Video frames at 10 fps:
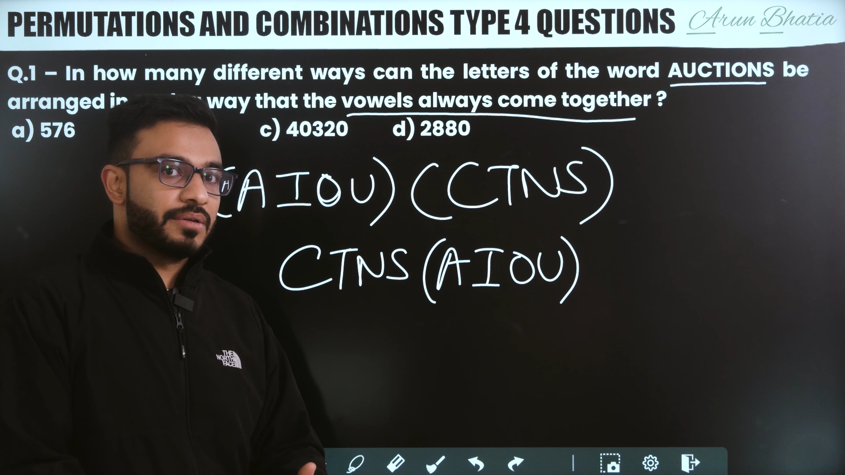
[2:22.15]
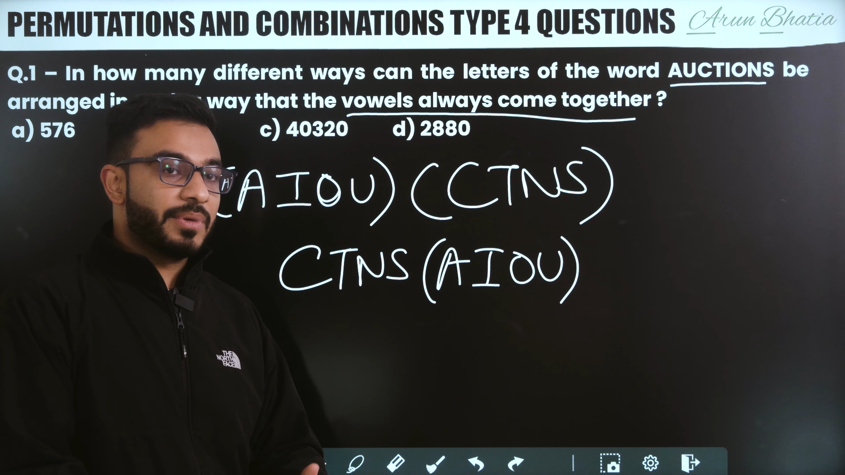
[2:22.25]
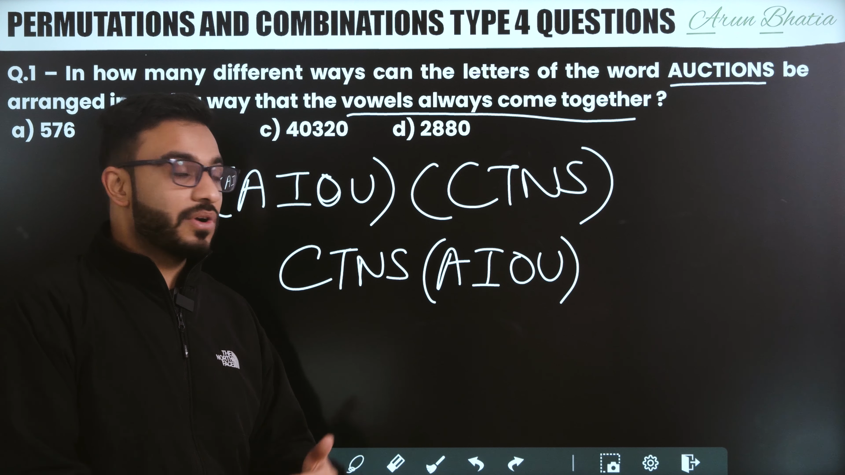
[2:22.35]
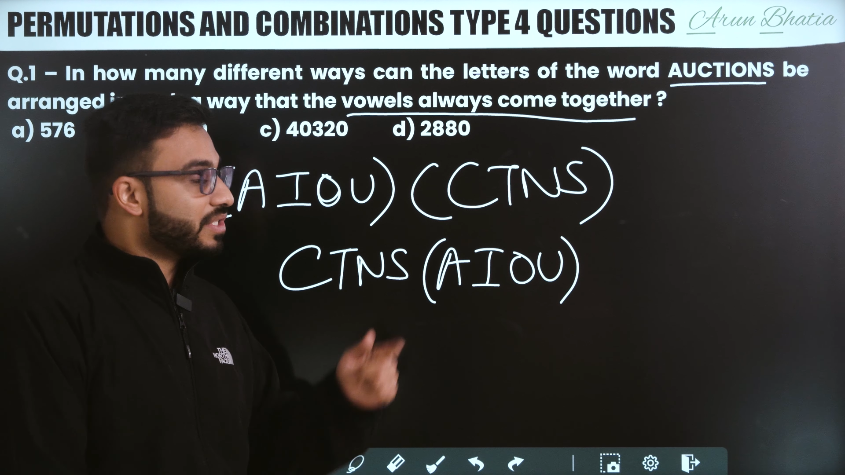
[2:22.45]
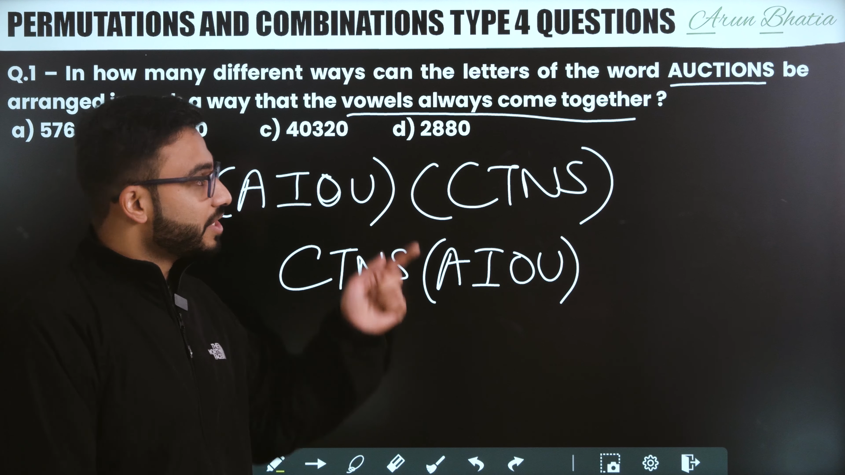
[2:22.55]

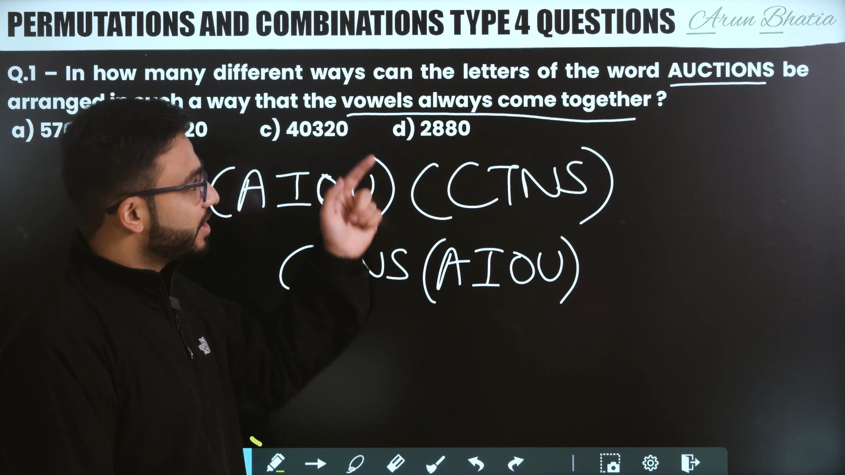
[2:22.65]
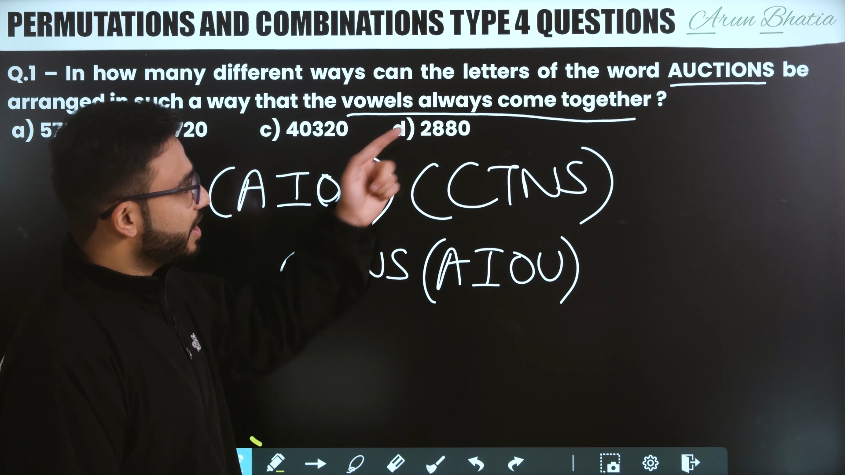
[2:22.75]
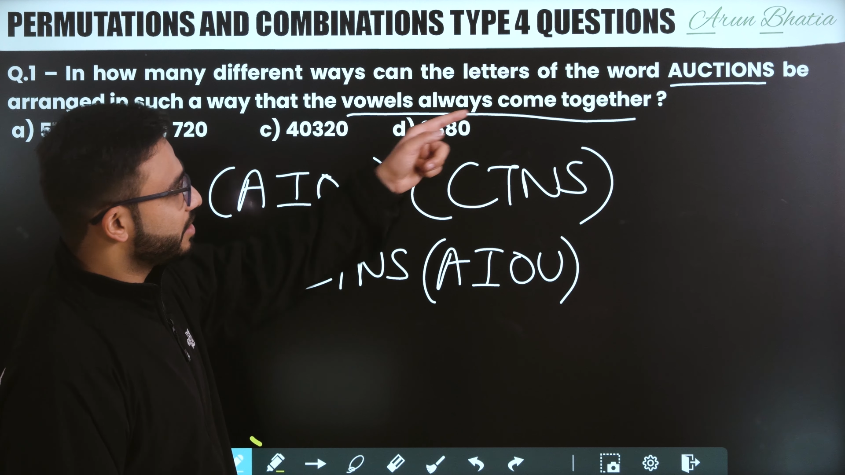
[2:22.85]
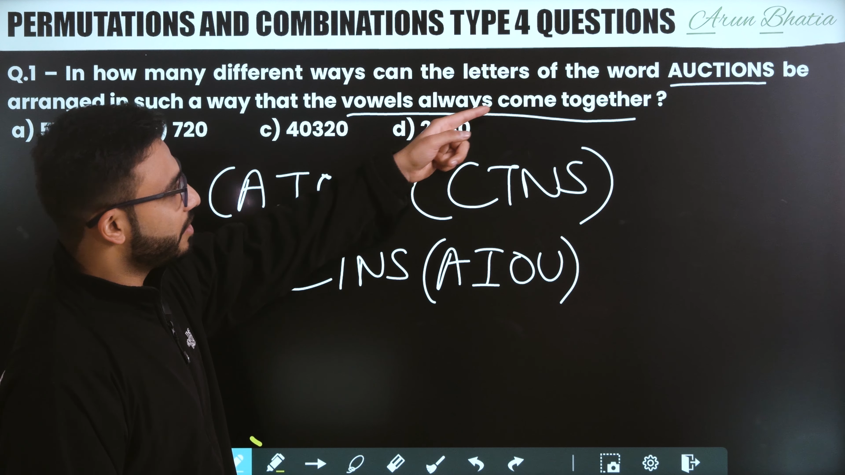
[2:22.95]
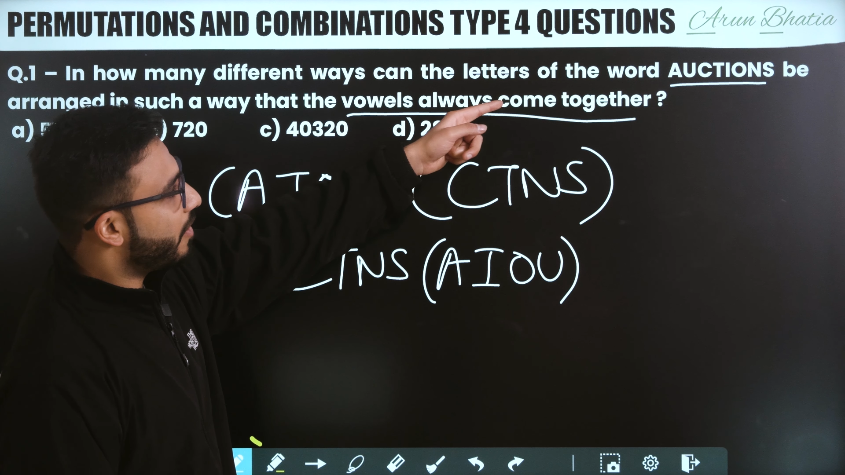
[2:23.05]
because it
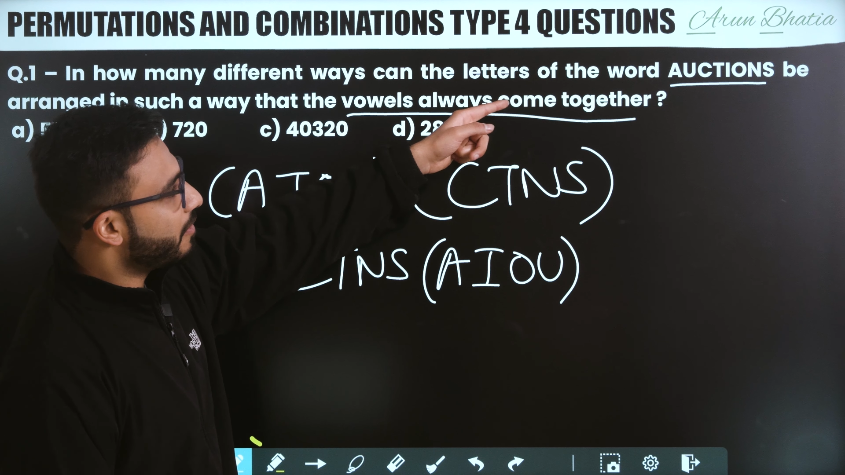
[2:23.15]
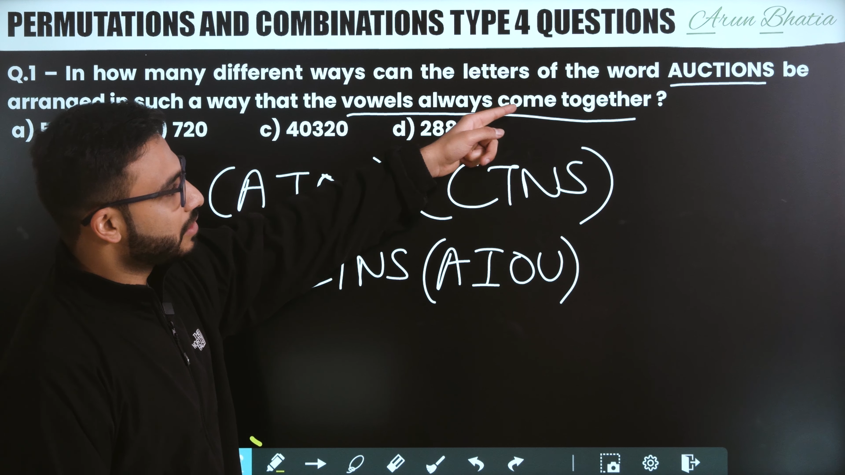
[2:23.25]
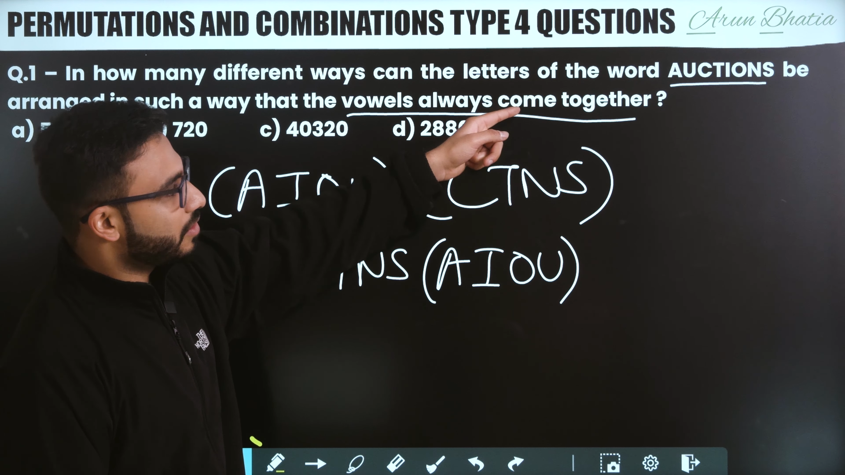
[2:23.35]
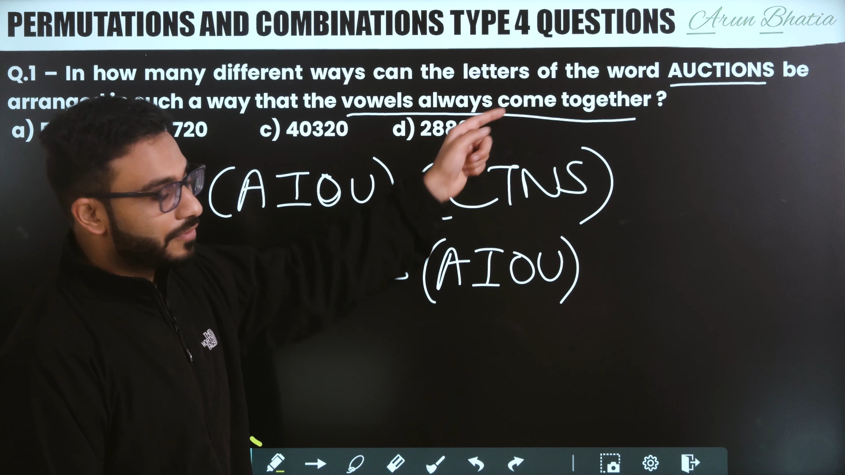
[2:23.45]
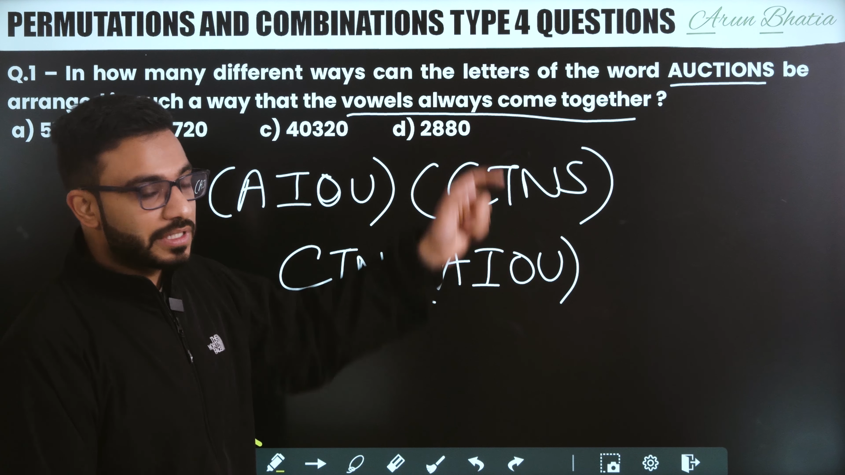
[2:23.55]
says the
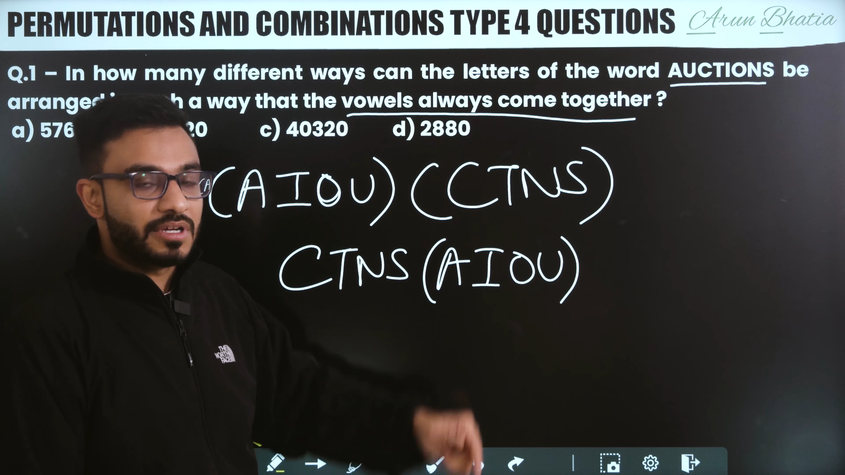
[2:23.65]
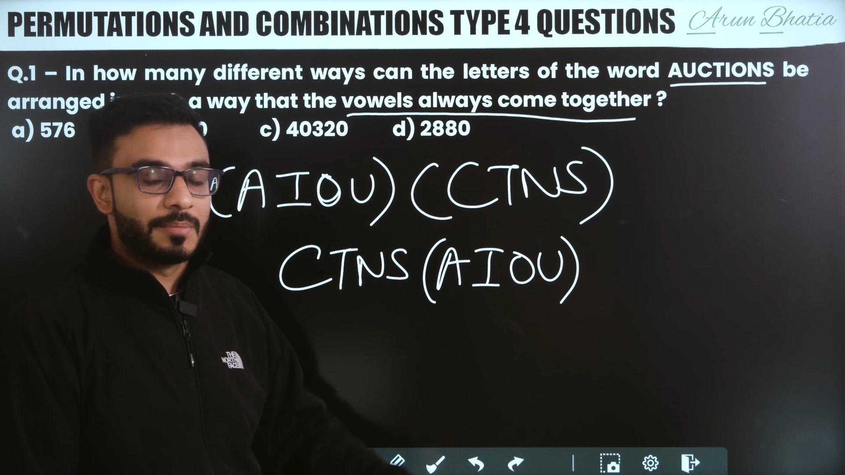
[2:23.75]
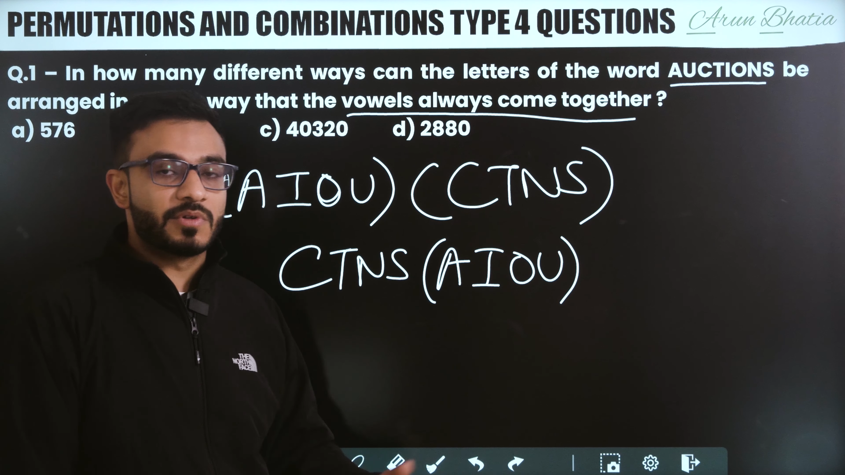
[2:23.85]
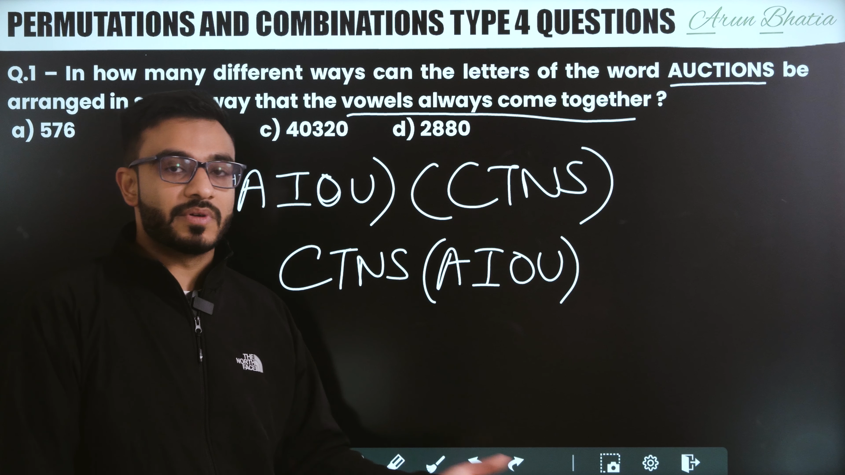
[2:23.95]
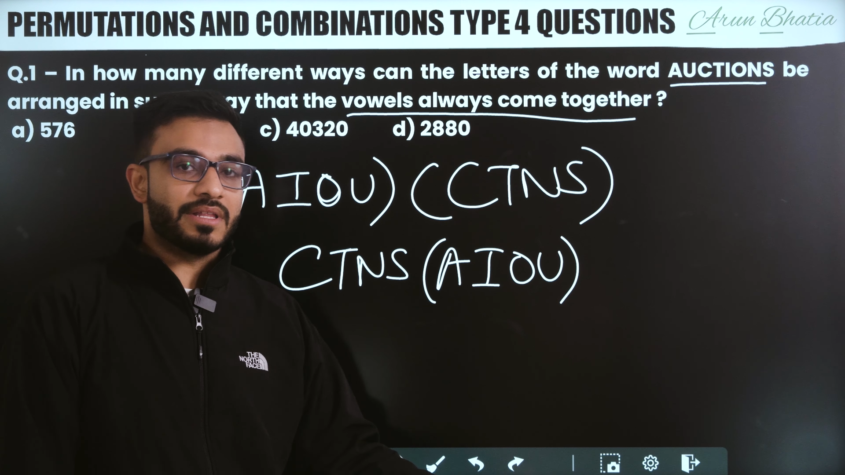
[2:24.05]
vowels always
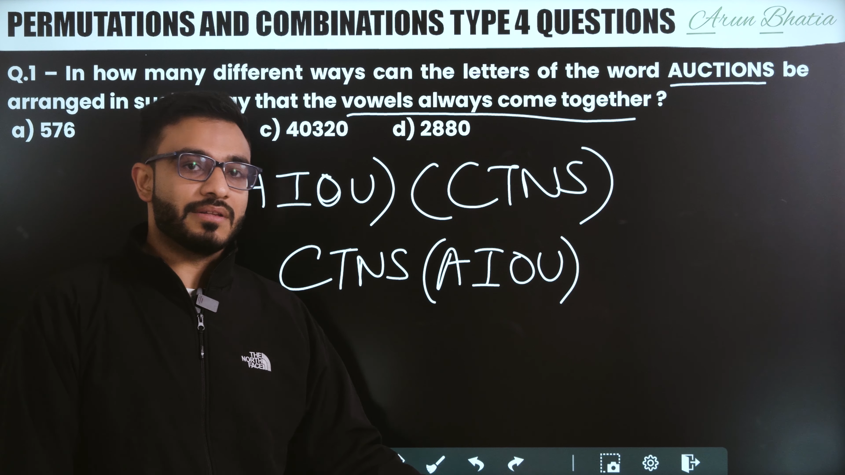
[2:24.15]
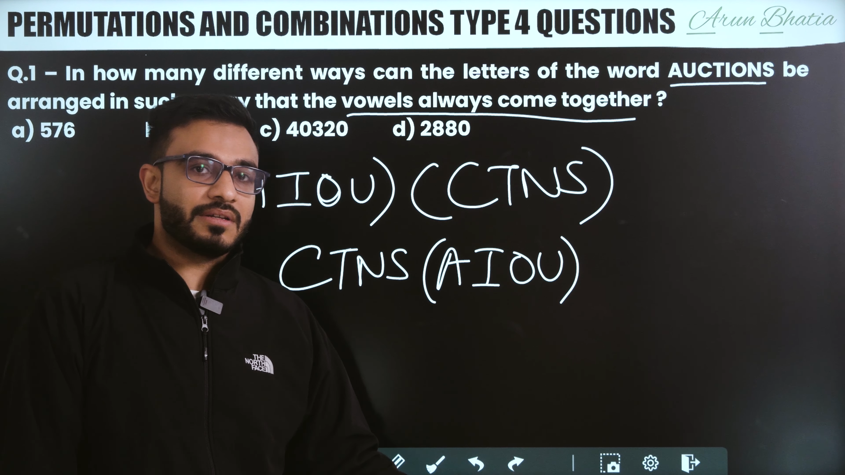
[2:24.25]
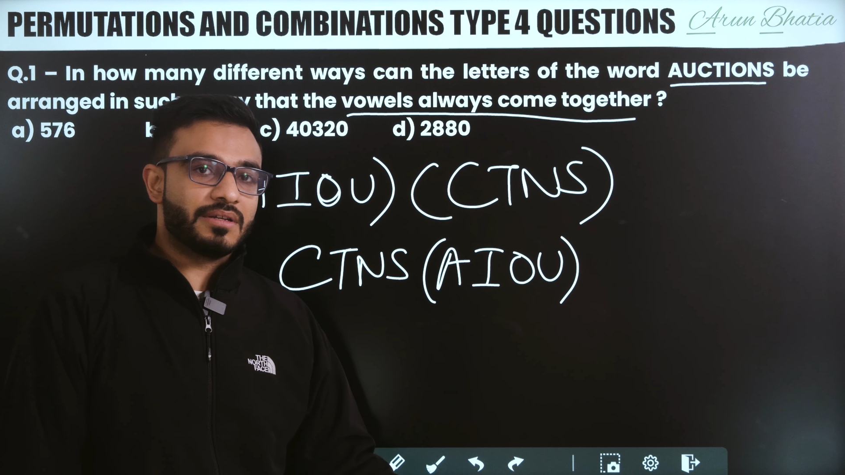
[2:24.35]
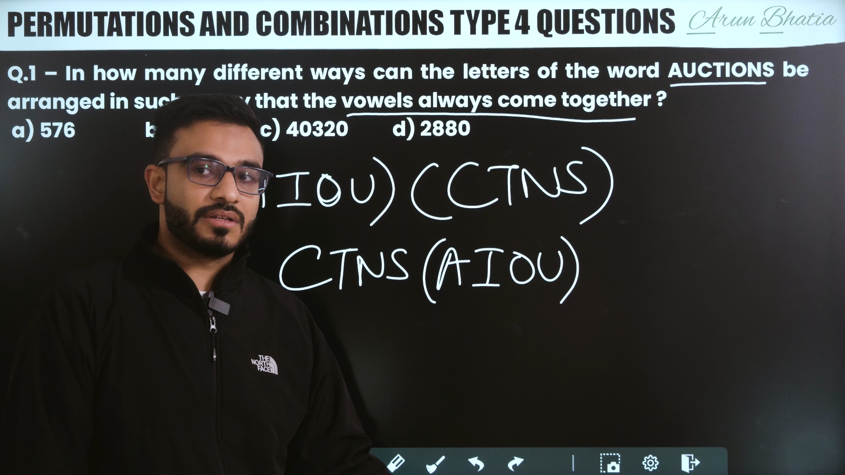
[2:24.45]
come together.